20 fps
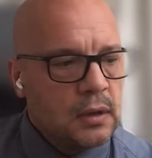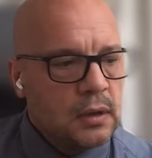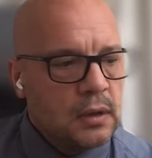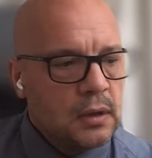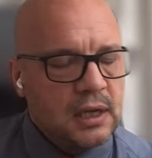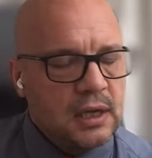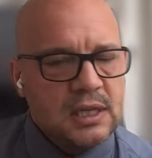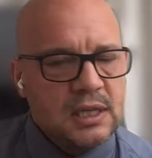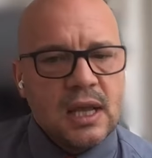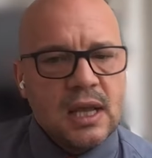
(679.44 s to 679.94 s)
the
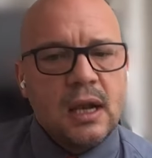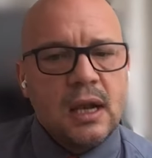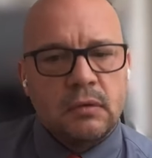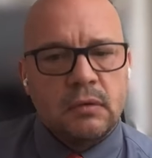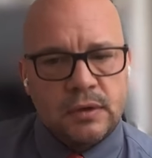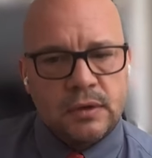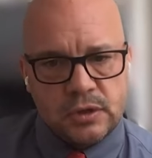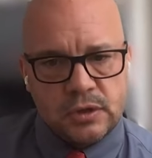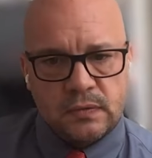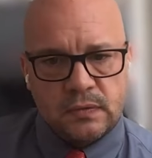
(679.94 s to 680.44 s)

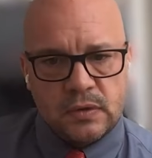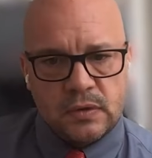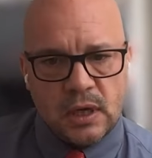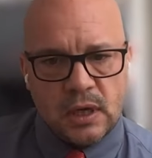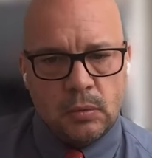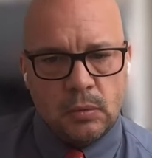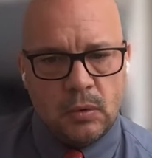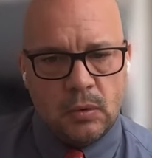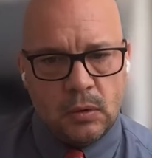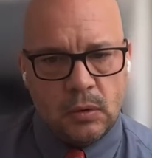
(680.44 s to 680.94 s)
accelerants of the
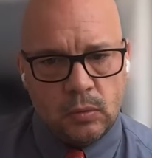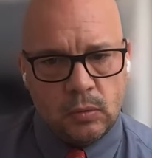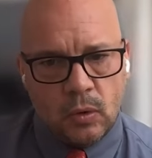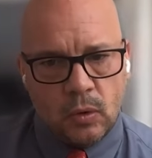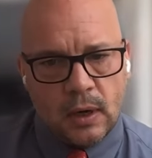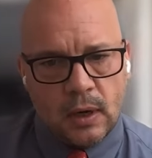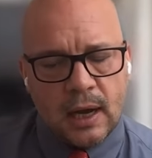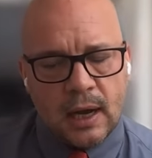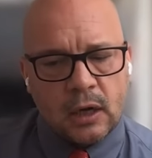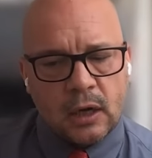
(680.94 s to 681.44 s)
Second World War,
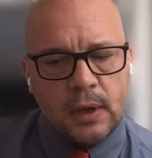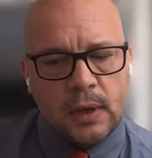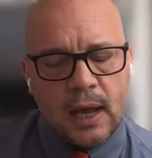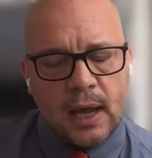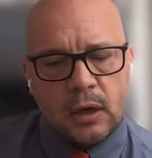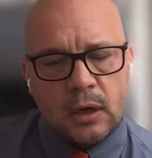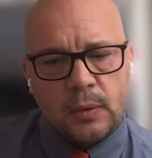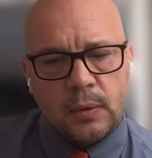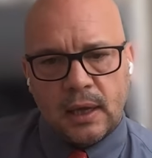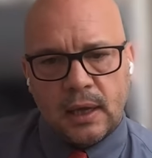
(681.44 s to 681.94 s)
how do we how
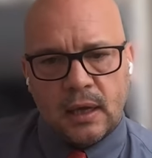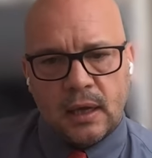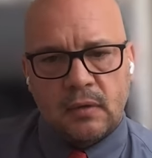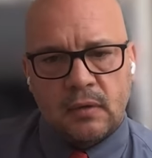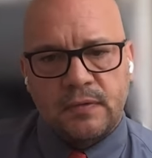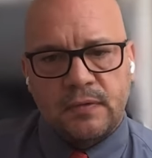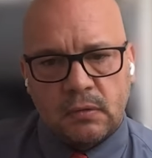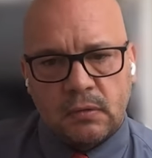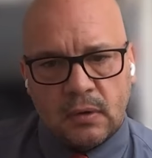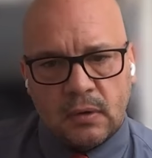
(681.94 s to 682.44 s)
do we account
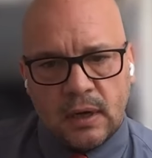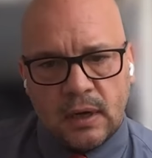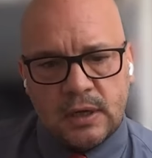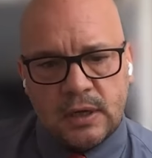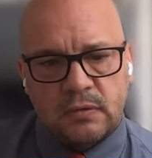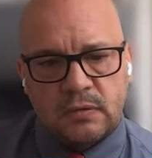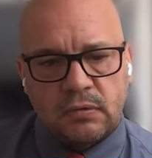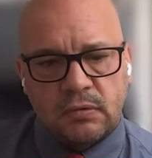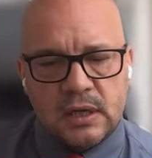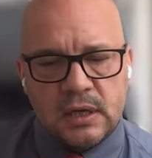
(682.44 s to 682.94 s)
for the rise
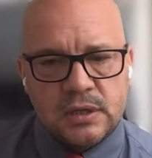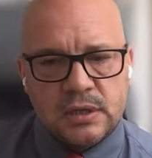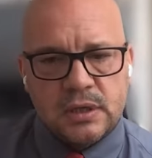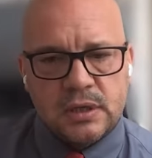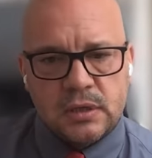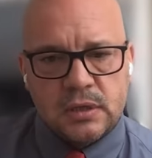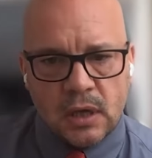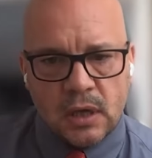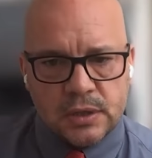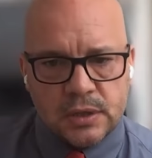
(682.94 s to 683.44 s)
of racist
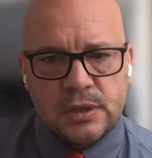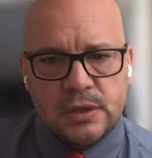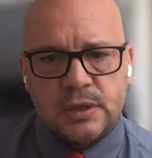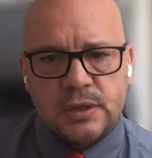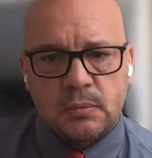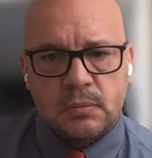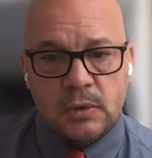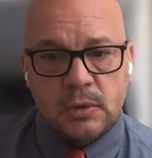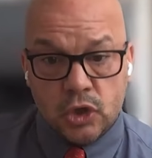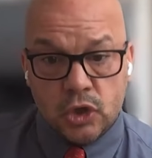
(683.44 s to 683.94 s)

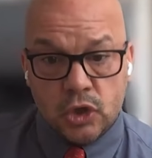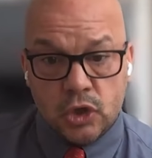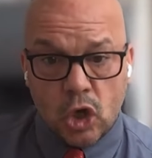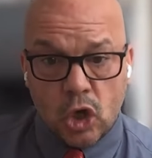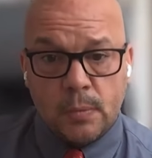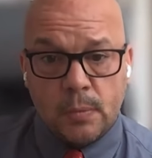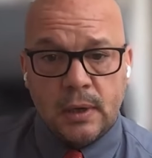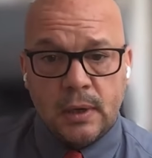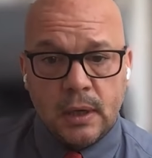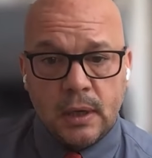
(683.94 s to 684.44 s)
Nazism in
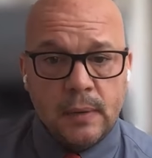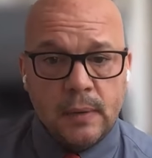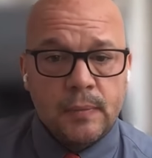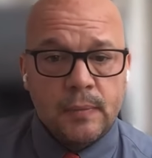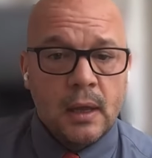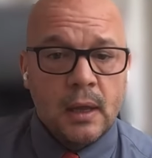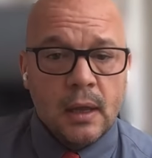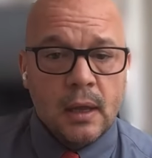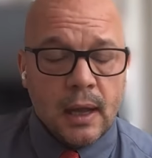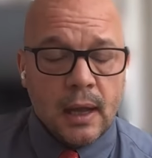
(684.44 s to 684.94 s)
Germany,
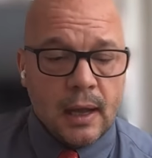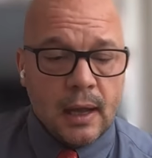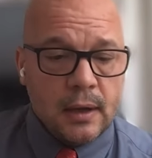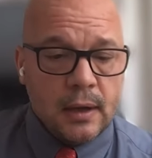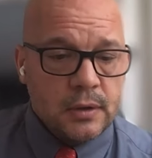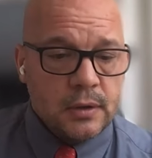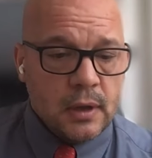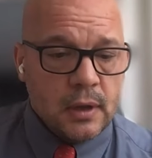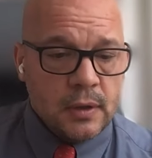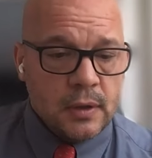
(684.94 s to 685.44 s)

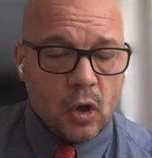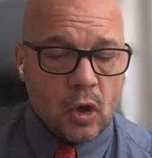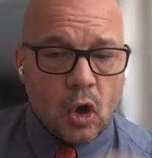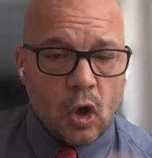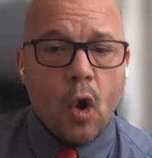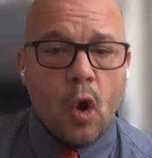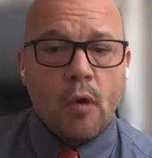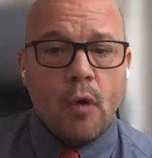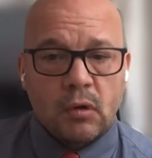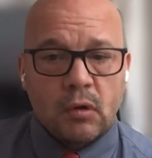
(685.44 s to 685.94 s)
and and the
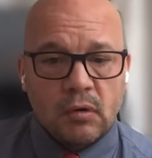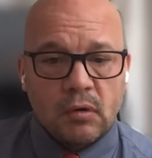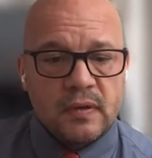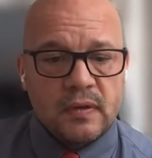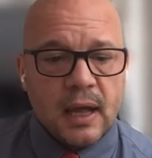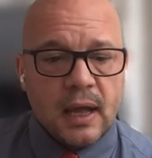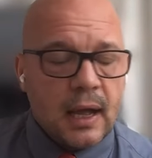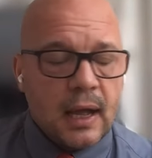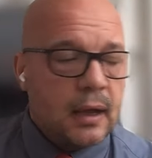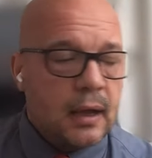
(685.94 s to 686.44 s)
horror of
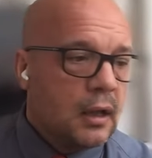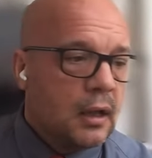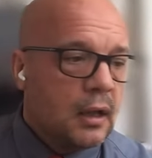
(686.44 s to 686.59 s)
that?